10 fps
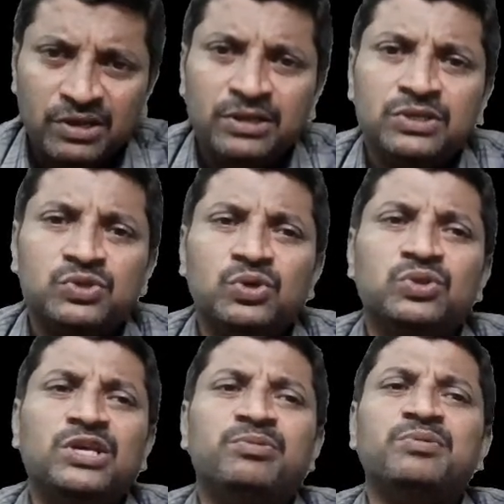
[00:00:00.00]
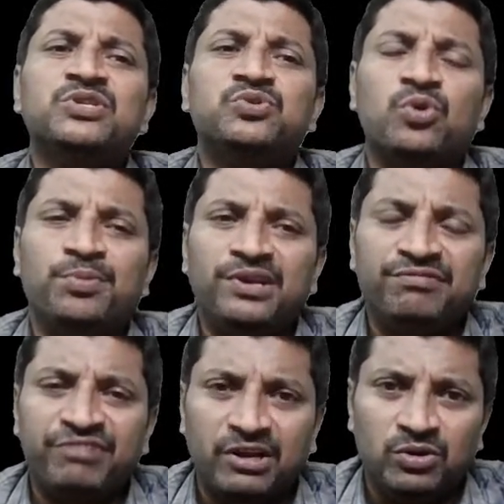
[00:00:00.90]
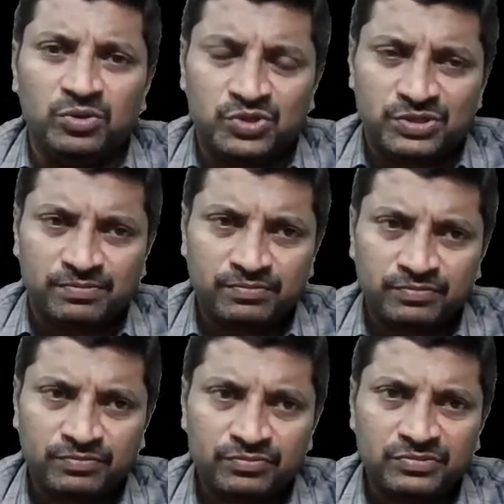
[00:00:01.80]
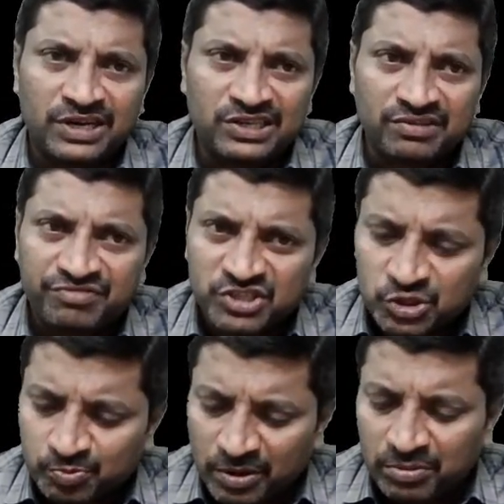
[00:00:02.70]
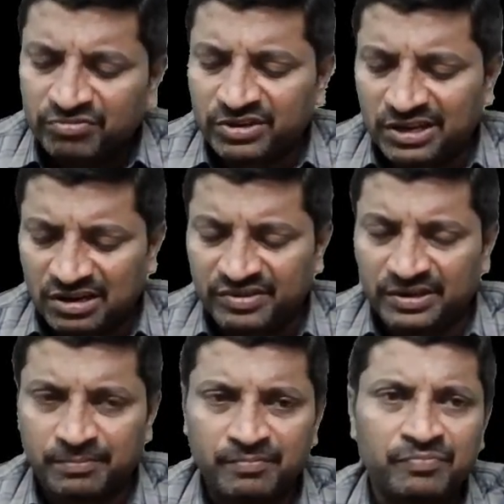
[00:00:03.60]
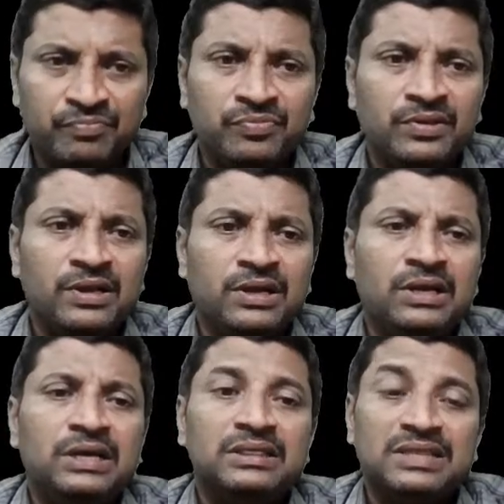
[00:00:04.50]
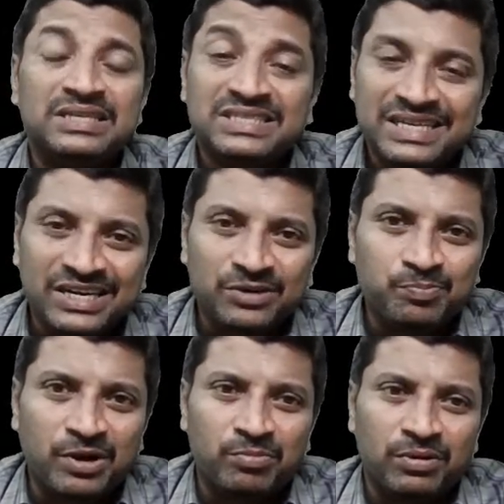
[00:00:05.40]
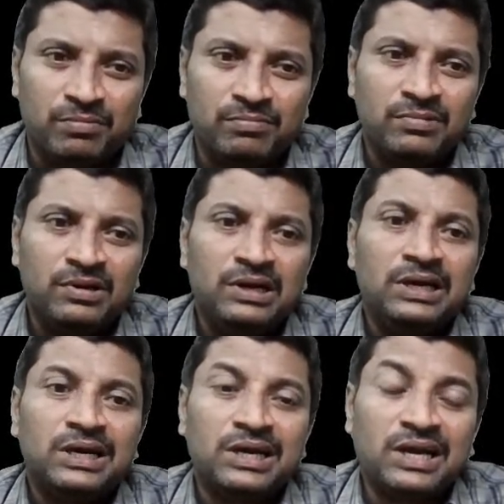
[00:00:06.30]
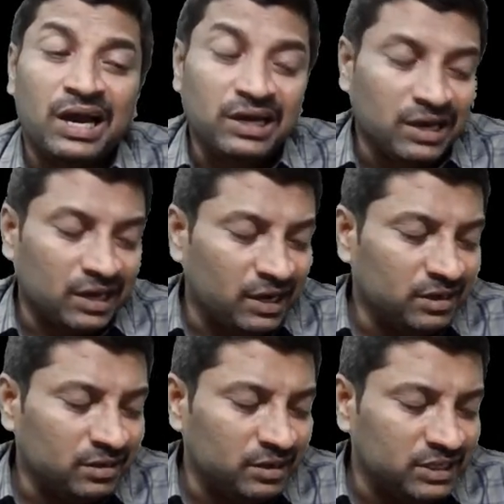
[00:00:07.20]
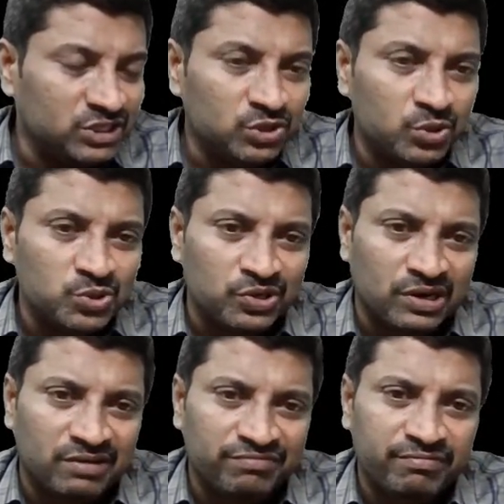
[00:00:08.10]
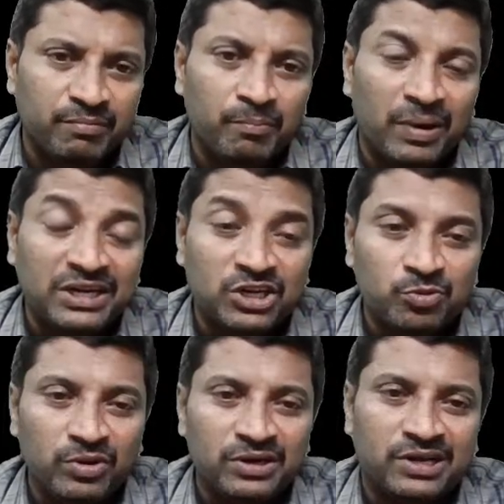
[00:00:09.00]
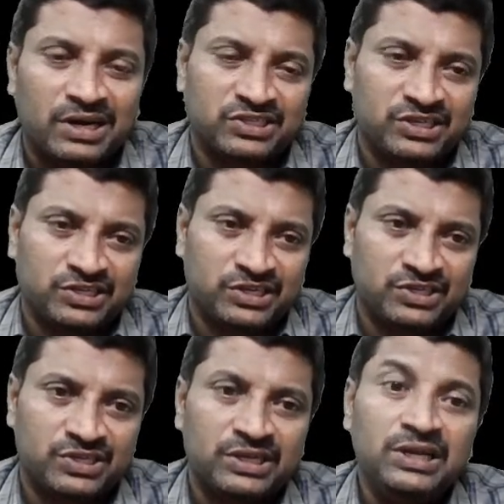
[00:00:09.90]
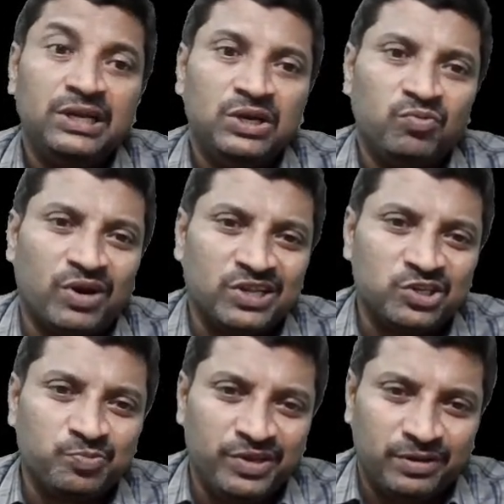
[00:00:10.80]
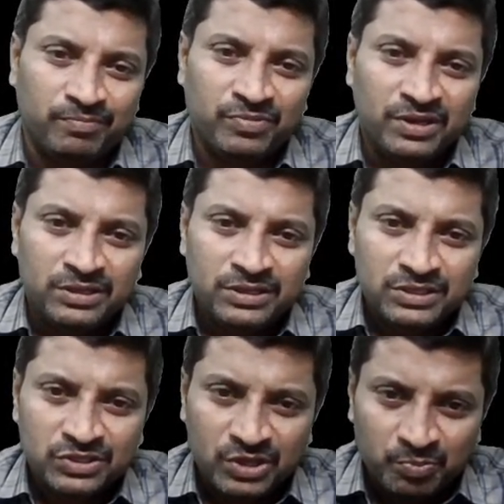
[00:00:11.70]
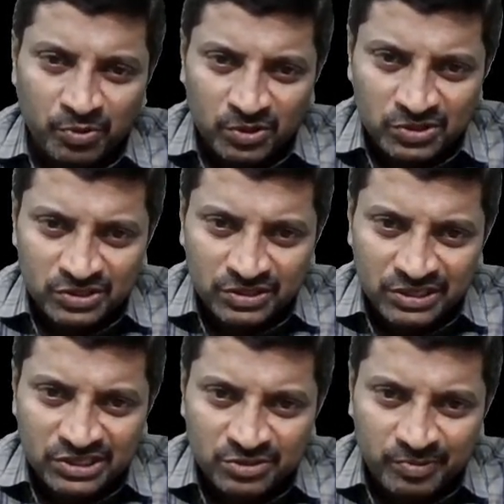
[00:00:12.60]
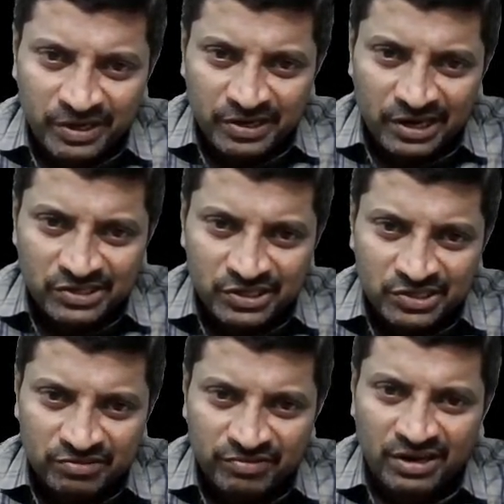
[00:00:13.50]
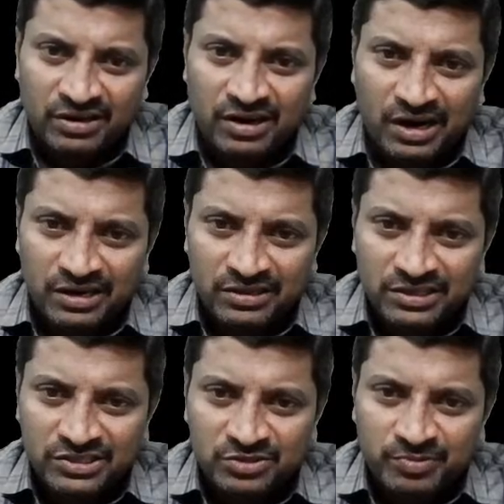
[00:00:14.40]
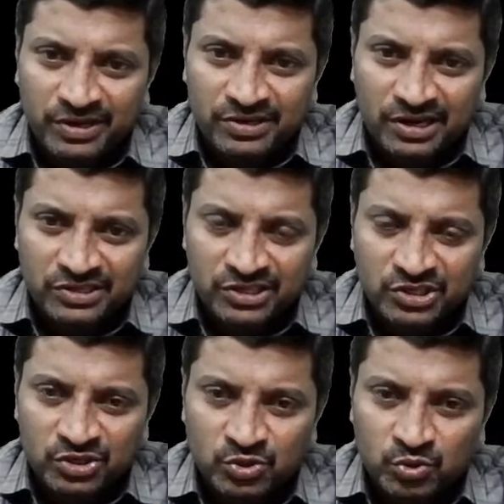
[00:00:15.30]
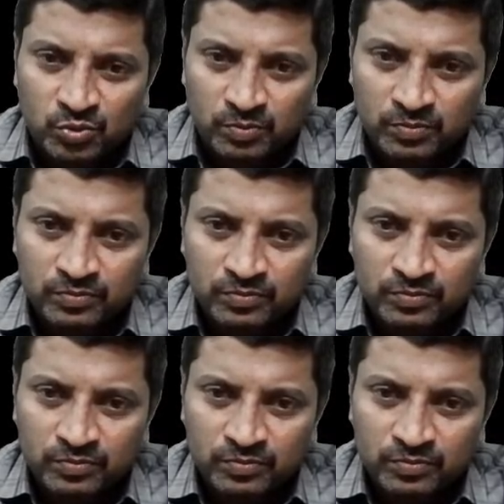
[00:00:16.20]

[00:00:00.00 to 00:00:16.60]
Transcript: So there may be so many failures. That is the first problem we are having. The second problem, concurrent execution of multiple transactions. What does it mean? Suppose this is my transaction 1 and this is my transaction 2.